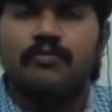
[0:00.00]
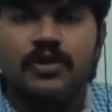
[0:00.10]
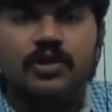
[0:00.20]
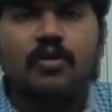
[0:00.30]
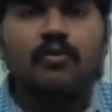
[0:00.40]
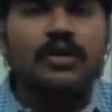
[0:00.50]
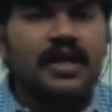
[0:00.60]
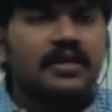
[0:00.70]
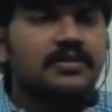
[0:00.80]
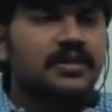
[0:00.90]

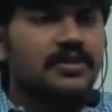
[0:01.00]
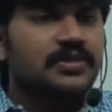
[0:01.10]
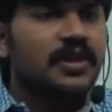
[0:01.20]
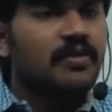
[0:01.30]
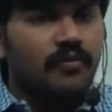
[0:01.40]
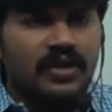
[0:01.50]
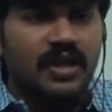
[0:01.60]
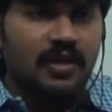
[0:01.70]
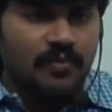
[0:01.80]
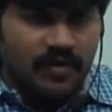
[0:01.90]
Without existing
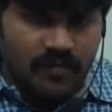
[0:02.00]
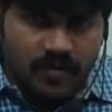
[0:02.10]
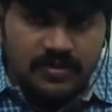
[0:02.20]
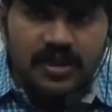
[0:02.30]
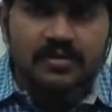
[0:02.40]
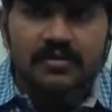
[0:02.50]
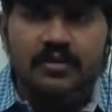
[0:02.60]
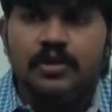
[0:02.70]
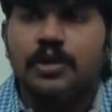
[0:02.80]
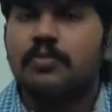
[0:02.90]
one type of
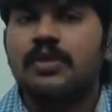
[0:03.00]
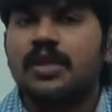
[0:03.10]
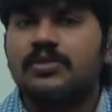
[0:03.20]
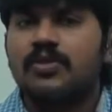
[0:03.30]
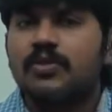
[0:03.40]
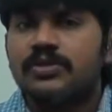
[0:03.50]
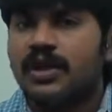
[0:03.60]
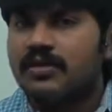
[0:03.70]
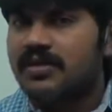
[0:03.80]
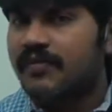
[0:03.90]
object, if there is no
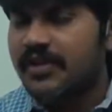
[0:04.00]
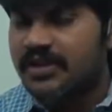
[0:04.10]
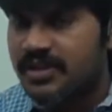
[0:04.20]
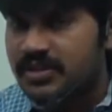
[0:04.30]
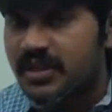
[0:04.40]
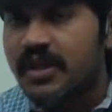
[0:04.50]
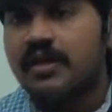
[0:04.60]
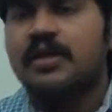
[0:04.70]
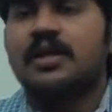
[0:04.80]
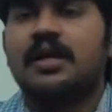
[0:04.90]
chance of existing
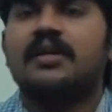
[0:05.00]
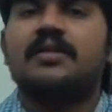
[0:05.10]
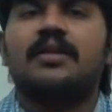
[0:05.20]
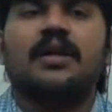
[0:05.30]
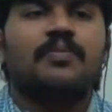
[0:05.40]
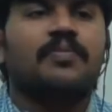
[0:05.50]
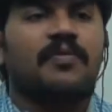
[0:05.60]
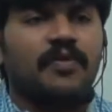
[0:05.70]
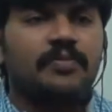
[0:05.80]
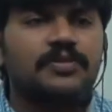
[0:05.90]
another type
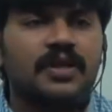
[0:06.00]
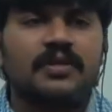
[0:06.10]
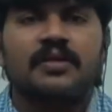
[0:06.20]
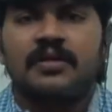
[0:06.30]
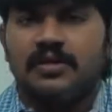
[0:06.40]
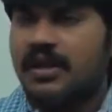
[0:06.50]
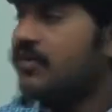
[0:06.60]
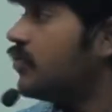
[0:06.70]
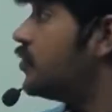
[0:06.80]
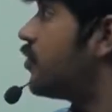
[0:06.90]
of object,
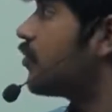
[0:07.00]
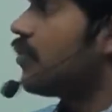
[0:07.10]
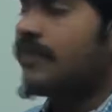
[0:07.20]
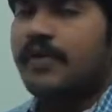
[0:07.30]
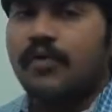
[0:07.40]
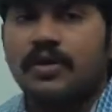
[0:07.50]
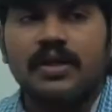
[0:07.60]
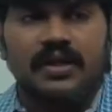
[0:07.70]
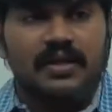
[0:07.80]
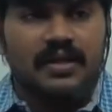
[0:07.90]
then we should go for
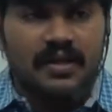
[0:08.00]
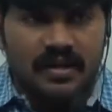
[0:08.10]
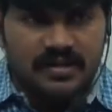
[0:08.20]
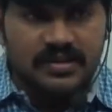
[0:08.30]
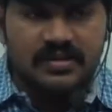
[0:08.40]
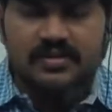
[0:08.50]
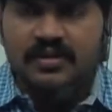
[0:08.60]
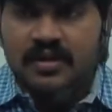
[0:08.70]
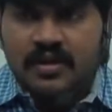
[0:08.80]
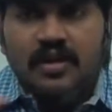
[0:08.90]
what? Inner
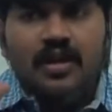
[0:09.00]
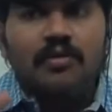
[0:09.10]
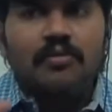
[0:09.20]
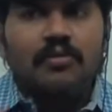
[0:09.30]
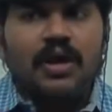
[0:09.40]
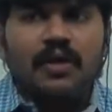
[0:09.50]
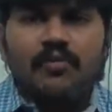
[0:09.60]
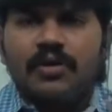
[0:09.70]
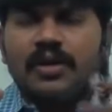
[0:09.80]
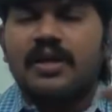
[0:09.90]
classes. Now I
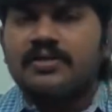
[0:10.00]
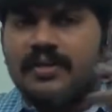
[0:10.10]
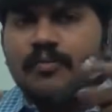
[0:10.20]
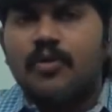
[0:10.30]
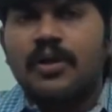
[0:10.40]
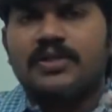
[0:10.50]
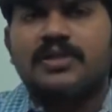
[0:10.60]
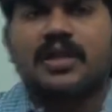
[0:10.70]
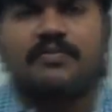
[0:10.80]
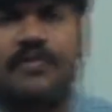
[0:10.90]
want to get some more extra